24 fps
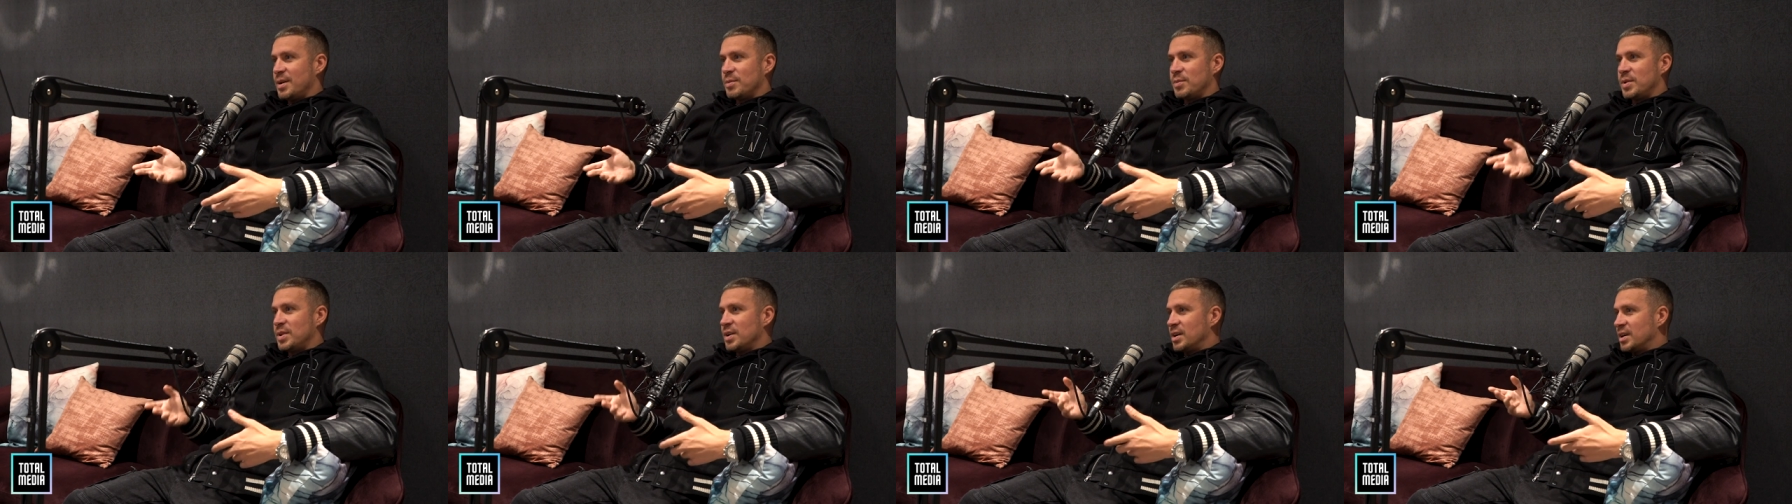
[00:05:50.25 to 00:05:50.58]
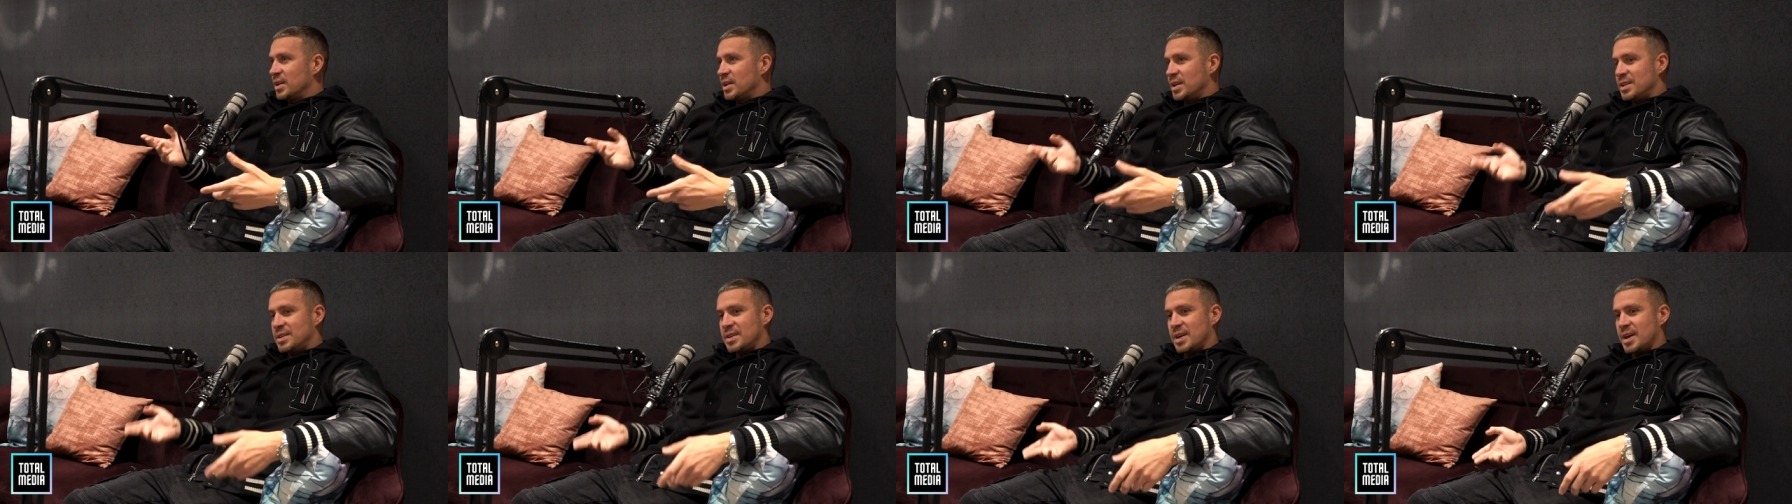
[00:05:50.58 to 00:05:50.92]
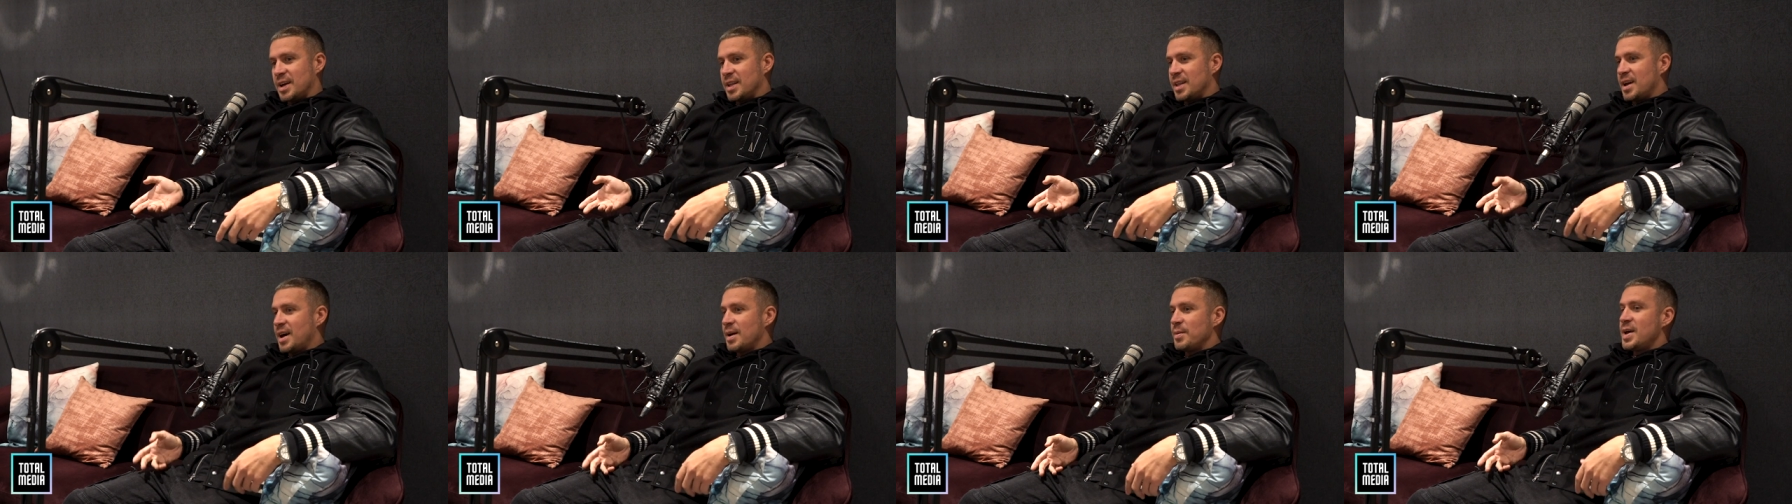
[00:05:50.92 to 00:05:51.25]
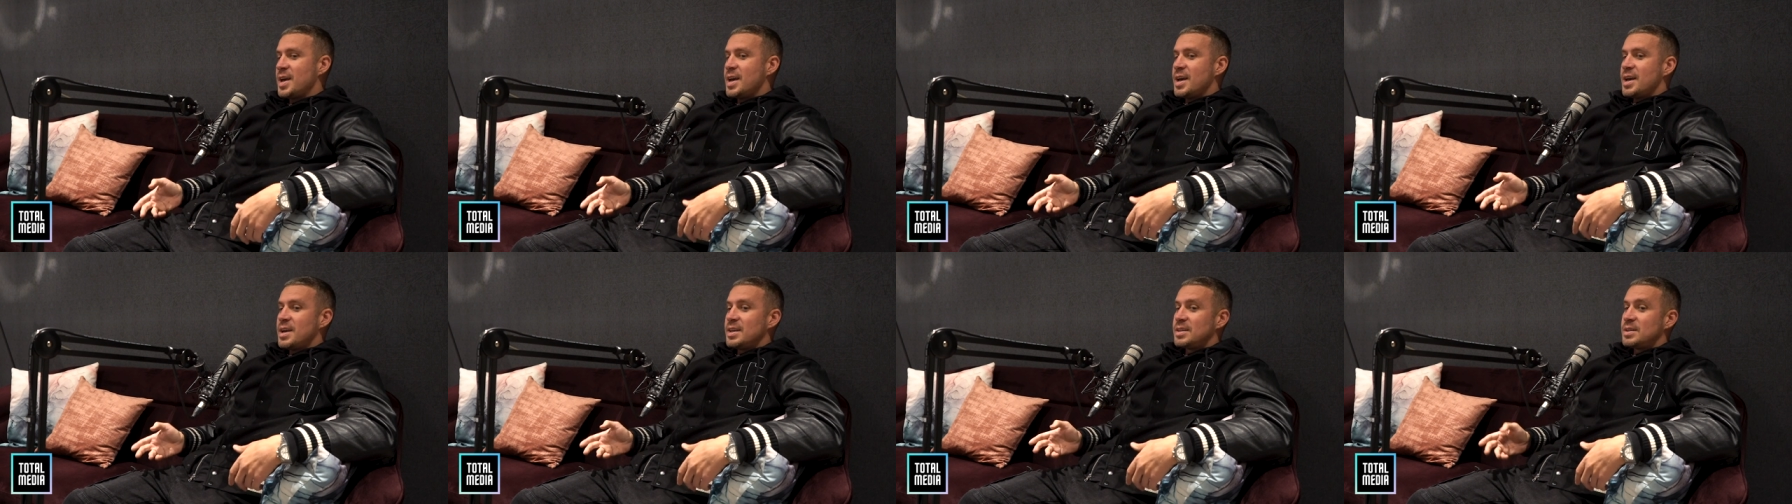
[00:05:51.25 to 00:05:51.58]
and we're not going to turn up.
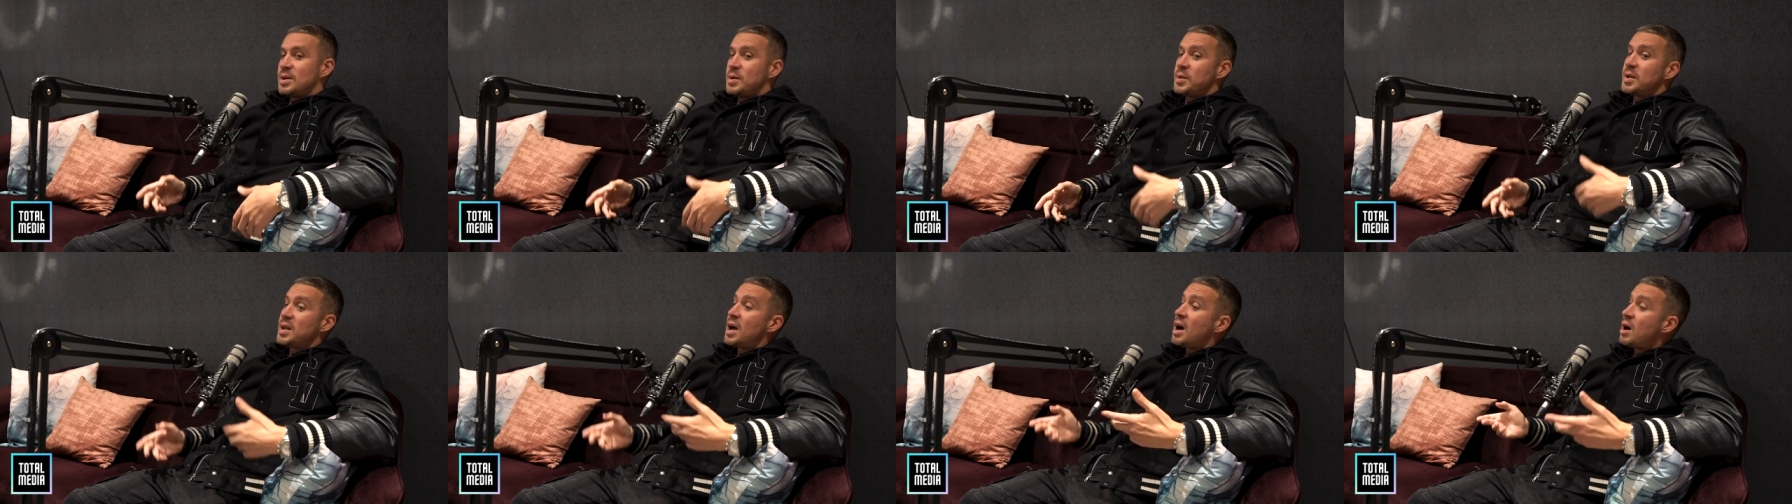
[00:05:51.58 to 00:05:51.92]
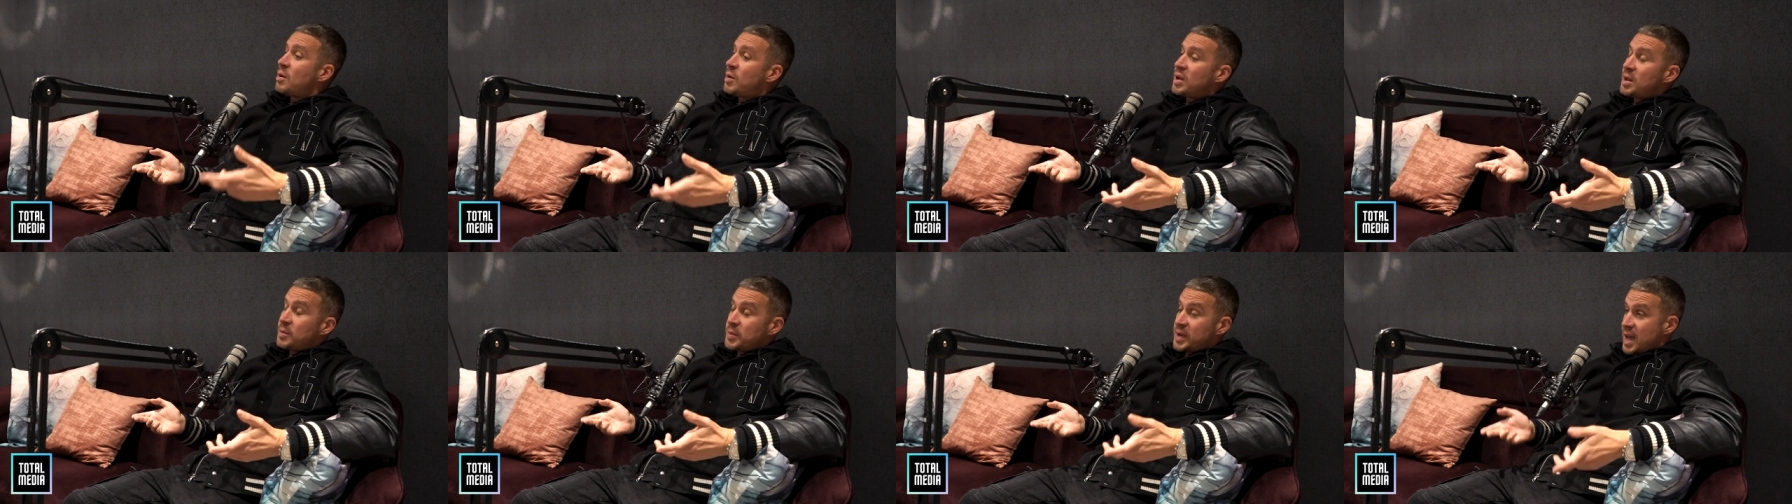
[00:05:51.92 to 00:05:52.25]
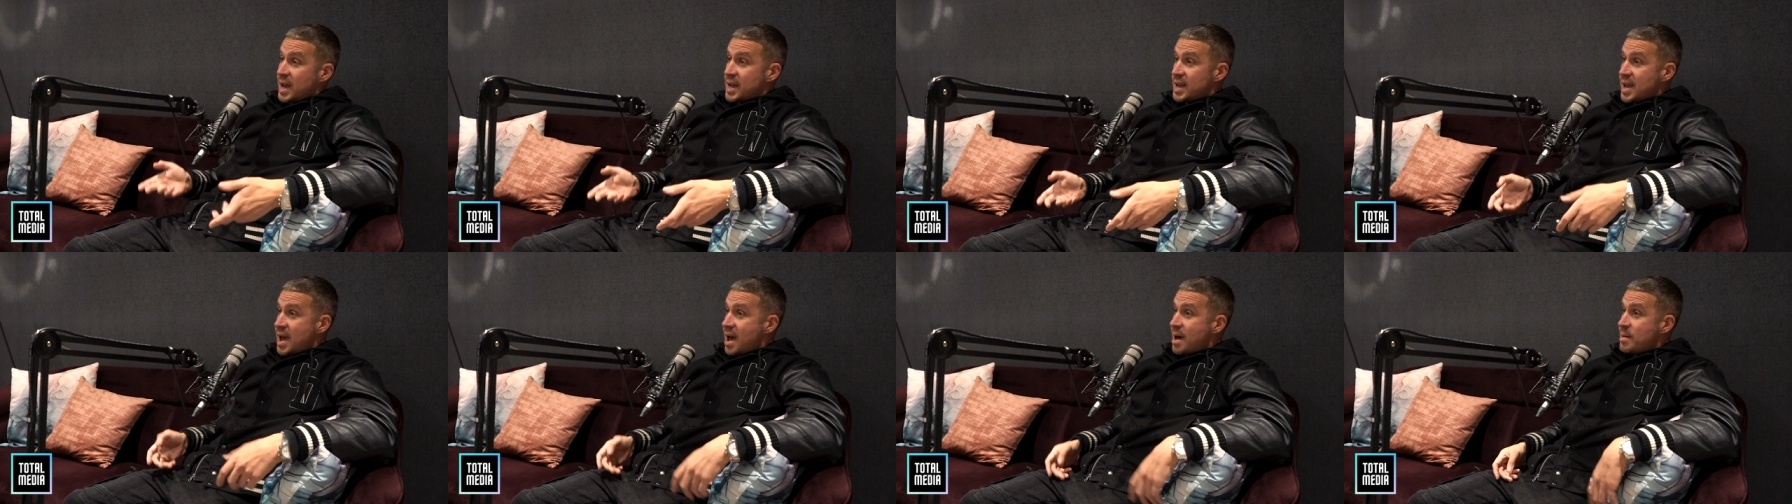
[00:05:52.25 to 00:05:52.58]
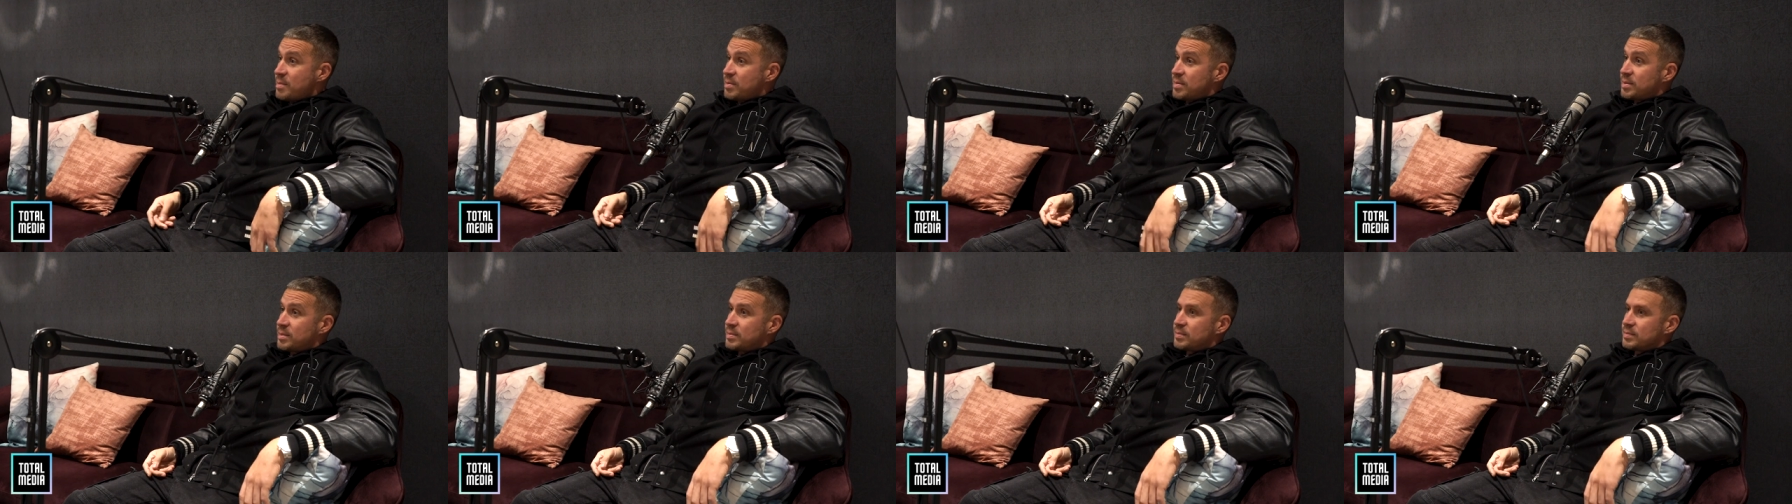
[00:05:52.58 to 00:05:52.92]
So, oh, why don't we get a
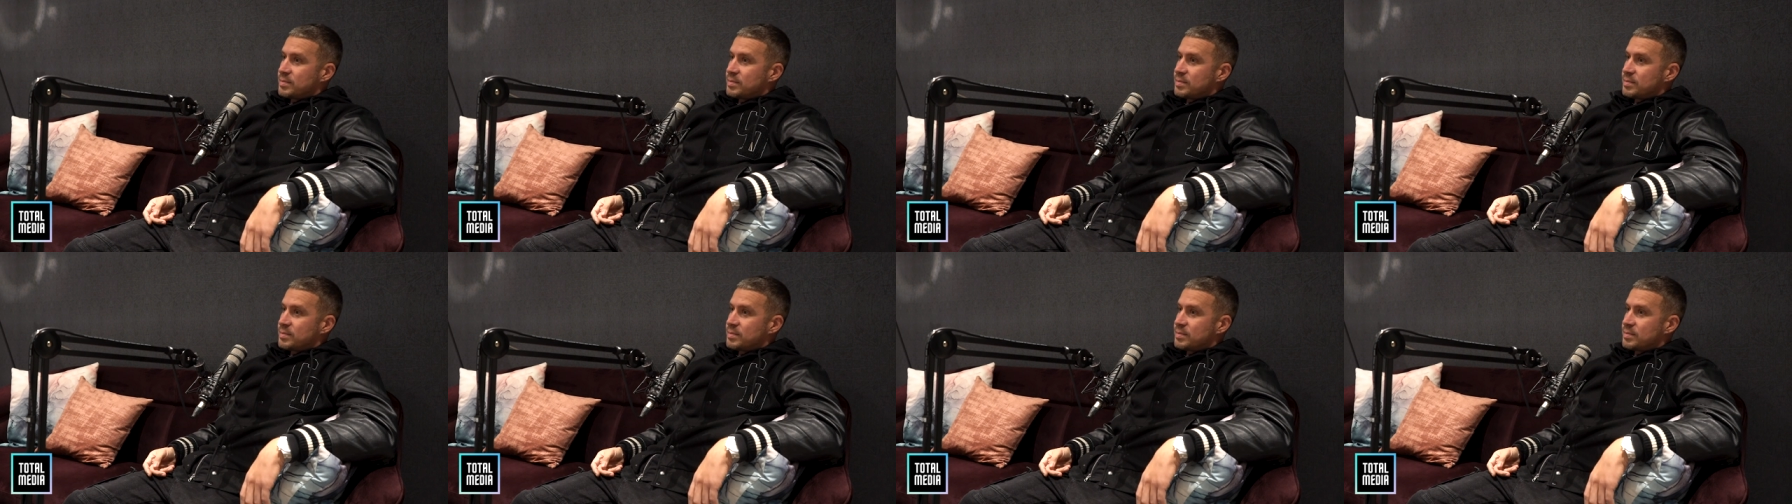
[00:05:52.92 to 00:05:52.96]
cab?